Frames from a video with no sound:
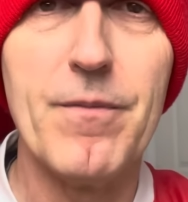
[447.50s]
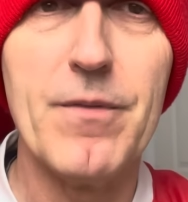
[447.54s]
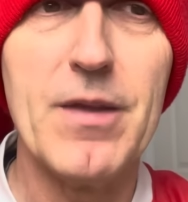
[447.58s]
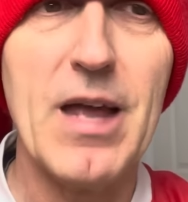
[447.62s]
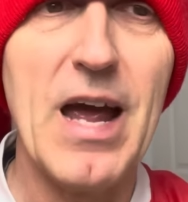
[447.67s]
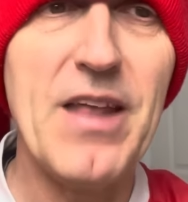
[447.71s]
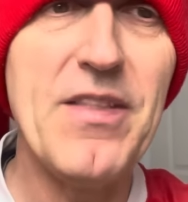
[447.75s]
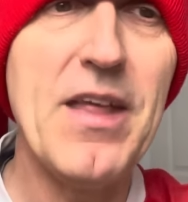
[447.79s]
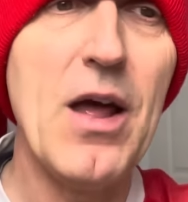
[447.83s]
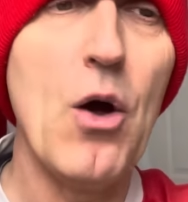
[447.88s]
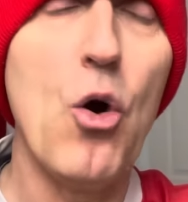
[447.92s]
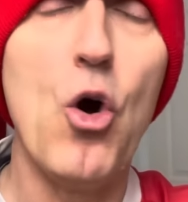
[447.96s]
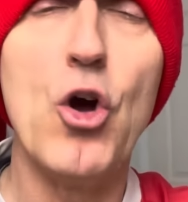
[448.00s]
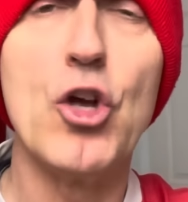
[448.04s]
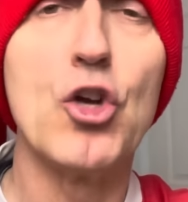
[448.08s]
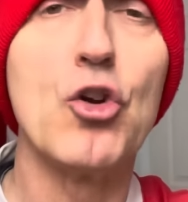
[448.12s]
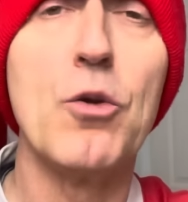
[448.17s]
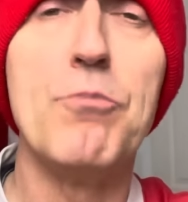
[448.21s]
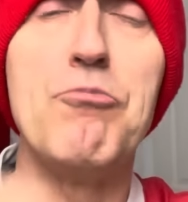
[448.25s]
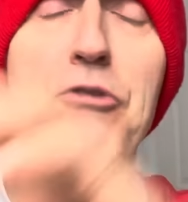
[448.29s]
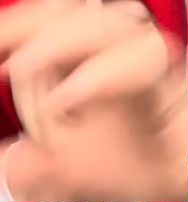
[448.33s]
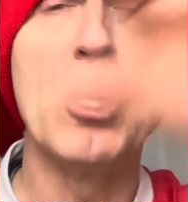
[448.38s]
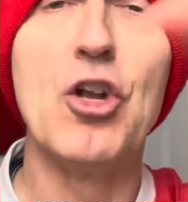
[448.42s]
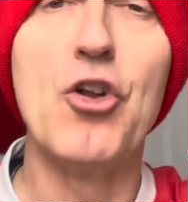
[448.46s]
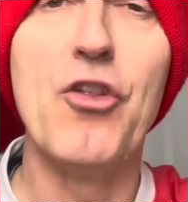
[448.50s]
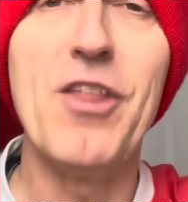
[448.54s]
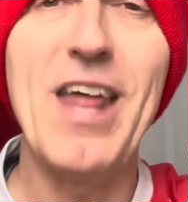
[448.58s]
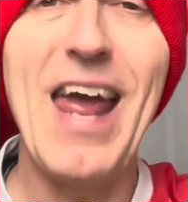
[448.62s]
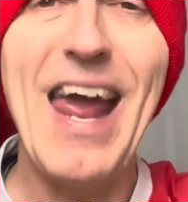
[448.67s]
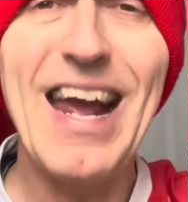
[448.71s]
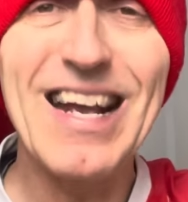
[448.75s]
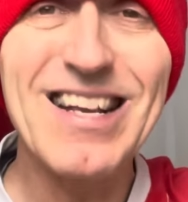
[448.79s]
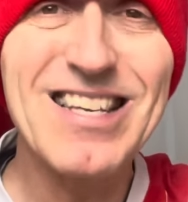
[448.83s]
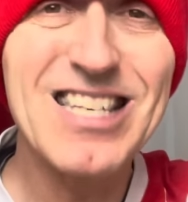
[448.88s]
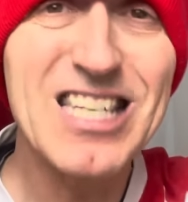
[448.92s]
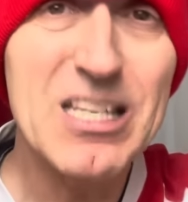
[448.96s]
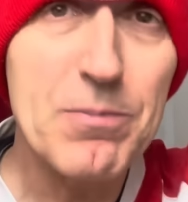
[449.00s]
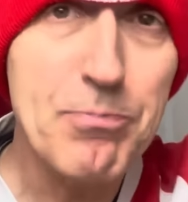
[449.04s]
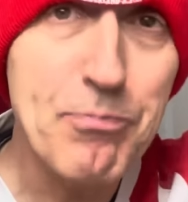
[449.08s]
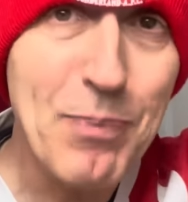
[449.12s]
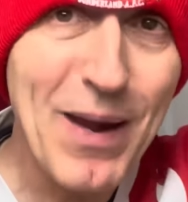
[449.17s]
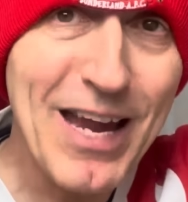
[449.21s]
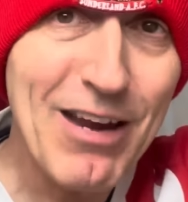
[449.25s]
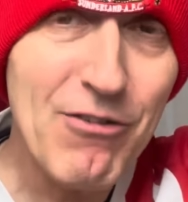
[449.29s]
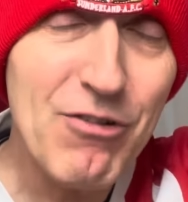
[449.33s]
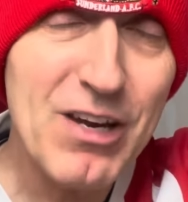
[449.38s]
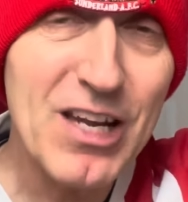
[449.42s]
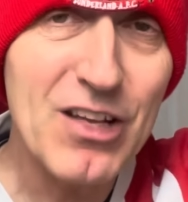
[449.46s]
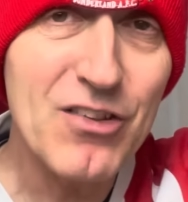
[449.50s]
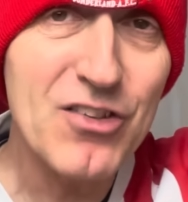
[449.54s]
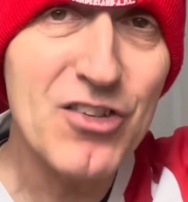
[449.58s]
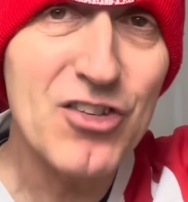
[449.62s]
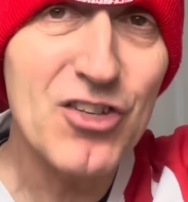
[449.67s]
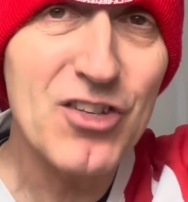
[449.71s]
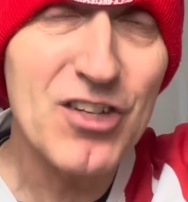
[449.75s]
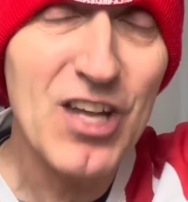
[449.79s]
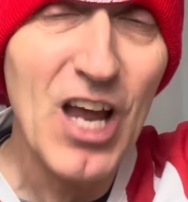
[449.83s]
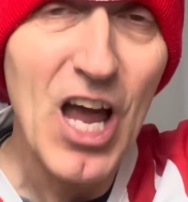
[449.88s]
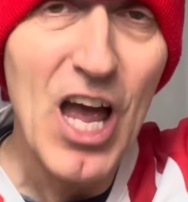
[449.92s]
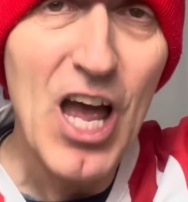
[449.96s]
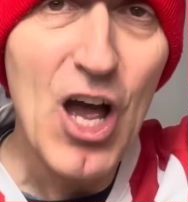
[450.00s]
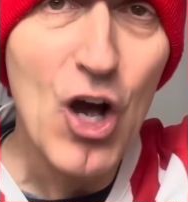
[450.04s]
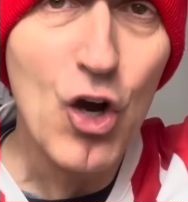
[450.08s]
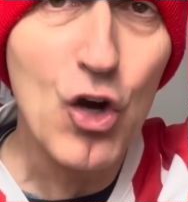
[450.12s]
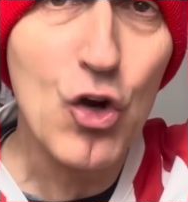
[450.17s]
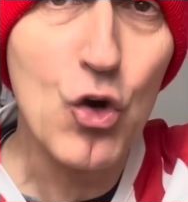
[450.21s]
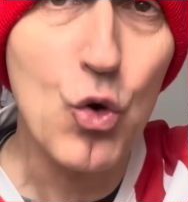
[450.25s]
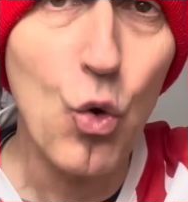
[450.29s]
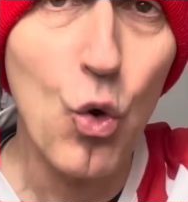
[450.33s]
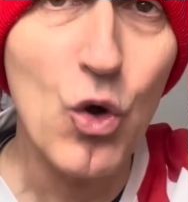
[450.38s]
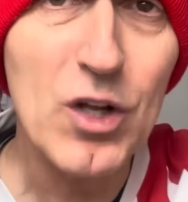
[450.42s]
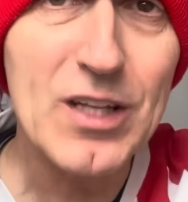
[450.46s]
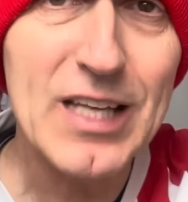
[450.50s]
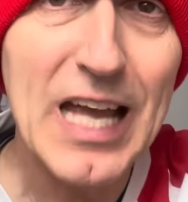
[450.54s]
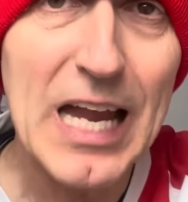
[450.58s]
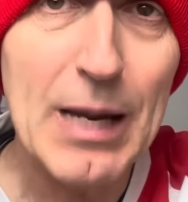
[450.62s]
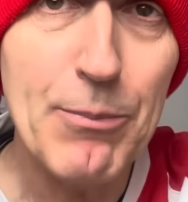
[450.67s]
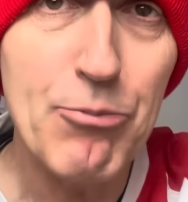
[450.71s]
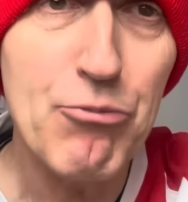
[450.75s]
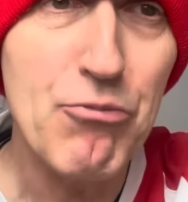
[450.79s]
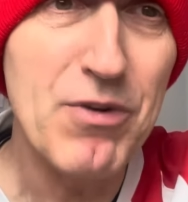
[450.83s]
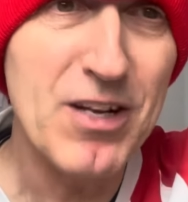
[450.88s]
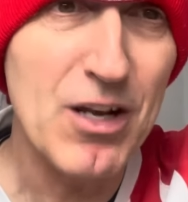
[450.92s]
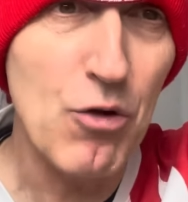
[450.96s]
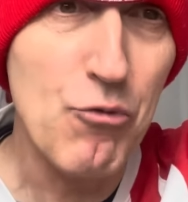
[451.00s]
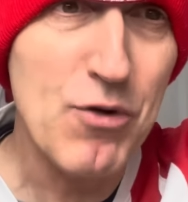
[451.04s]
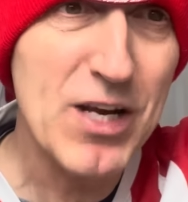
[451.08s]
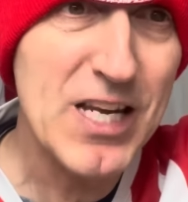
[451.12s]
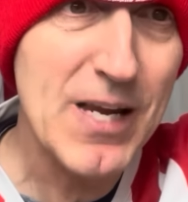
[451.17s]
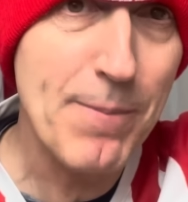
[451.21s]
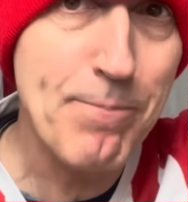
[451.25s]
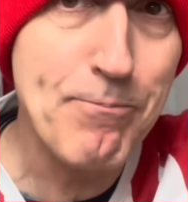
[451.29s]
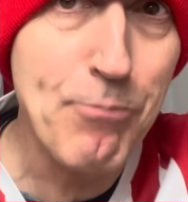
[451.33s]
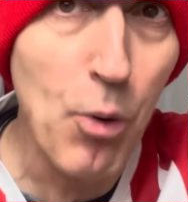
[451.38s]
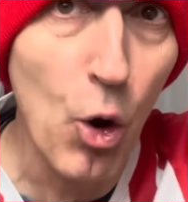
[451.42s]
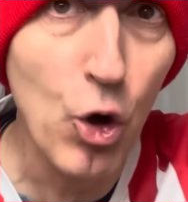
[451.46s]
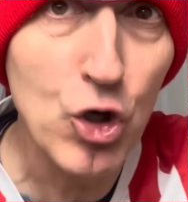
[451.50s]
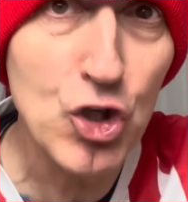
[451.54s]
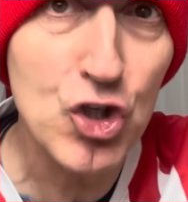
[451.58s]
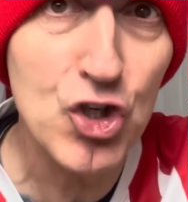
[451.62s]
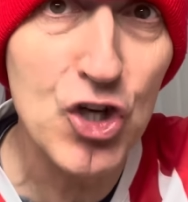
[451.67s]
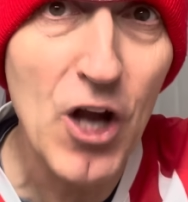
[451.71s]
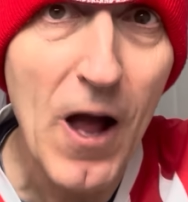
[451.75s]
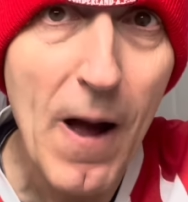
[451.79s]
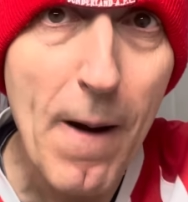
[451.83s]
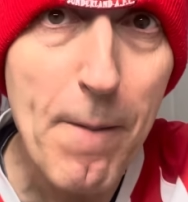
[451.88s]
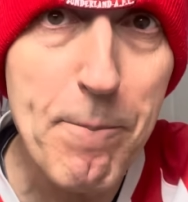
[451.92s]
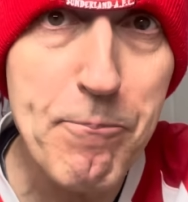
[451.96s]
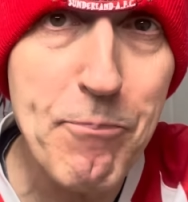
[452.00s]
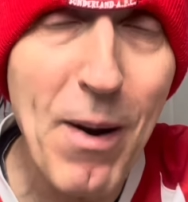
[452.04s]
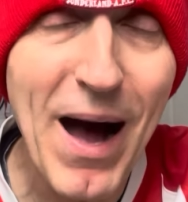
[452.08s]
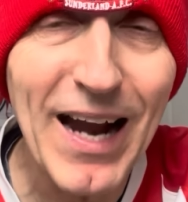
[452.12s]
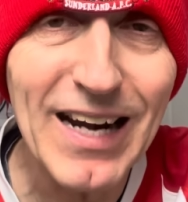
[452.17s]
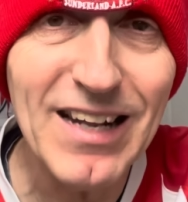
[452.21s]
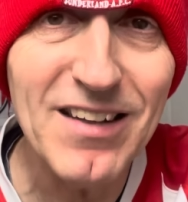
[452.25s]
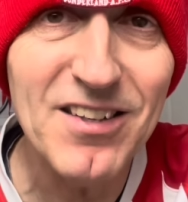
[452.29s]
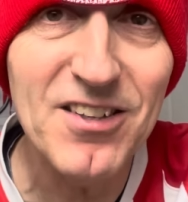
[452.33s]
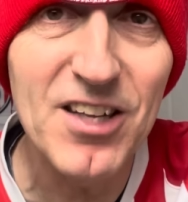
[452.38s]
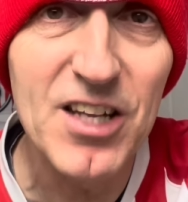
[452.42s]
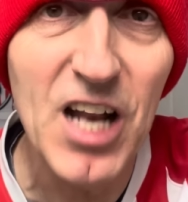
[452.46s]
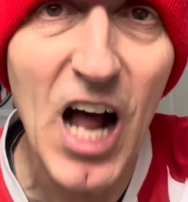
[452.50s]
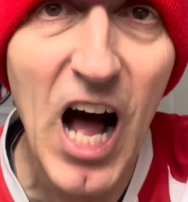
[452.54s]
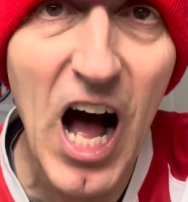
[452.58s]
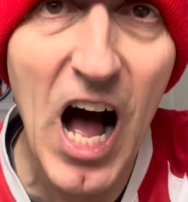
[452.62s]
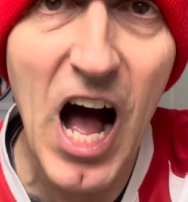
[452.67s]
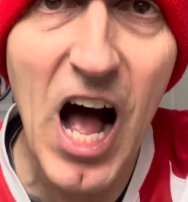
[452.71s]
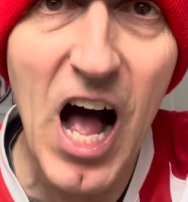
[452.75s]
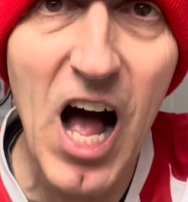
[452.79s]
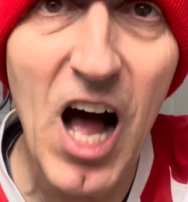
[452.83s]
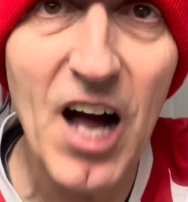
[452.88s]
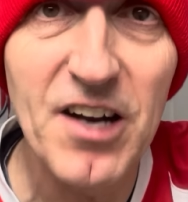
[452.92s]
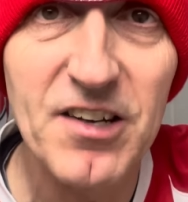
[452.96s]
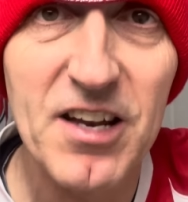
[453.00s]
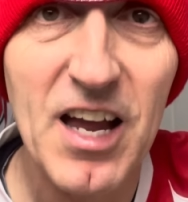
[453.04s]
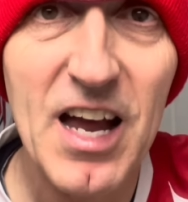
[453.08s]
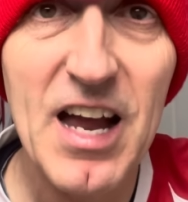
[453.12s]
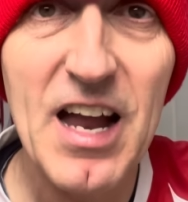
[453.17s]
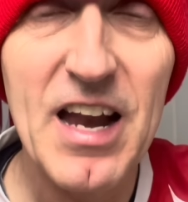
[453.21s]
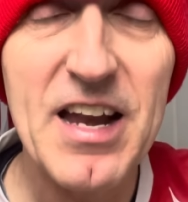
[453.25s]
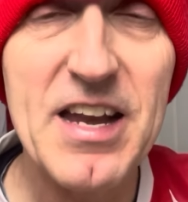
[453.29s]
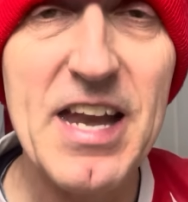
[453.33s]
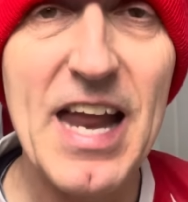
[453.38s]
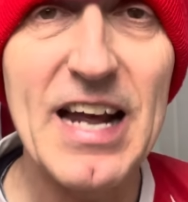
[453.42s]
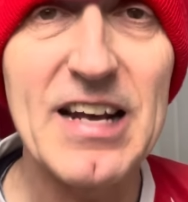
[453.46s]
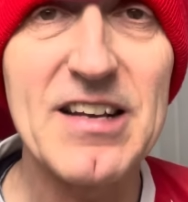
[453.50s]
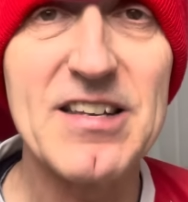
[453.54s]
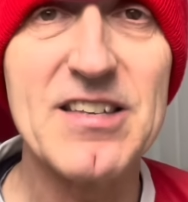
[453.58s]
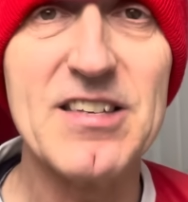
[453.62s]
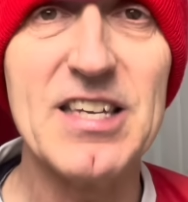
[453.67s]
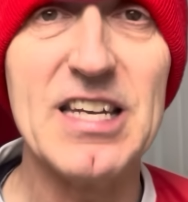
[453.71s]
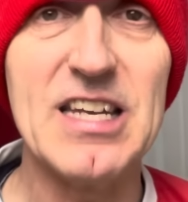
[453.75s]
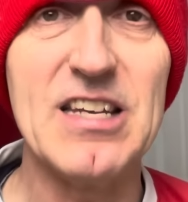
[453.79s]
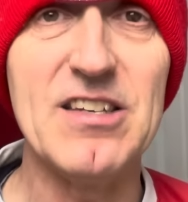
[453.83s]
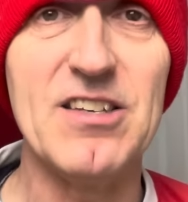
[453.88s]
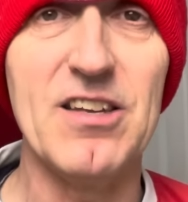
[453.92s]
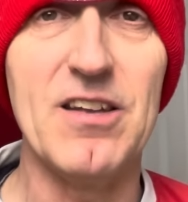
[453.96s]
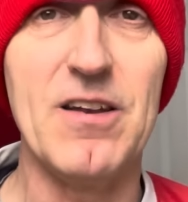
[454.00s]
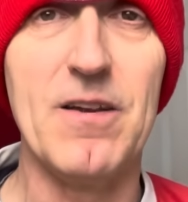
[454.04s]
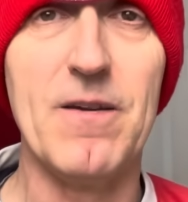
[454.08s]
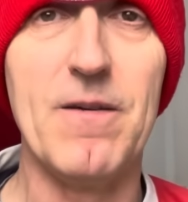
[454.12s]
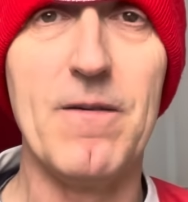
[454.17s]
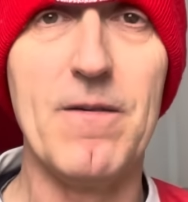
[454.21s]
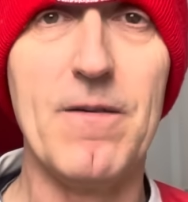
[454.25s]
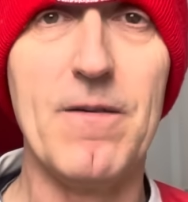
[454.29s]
And then, or you could bring another experienced goalkeeper in to really push Patterson hard next season.